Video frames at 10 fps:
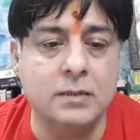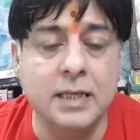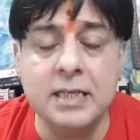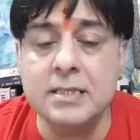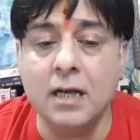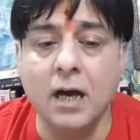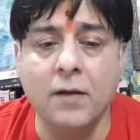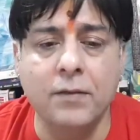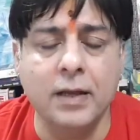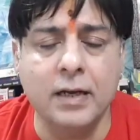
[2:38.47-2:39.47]
things
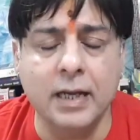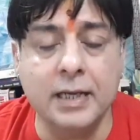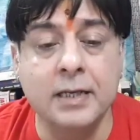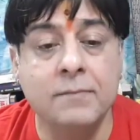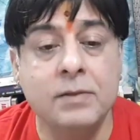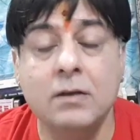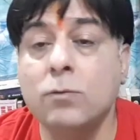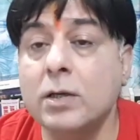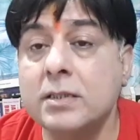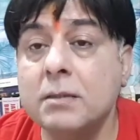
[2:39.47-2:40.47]
are there, like
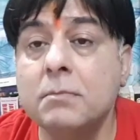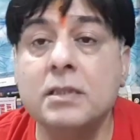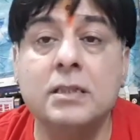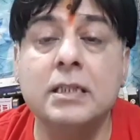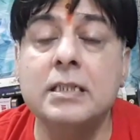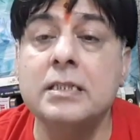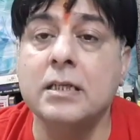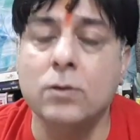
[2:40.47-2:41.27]
washing machines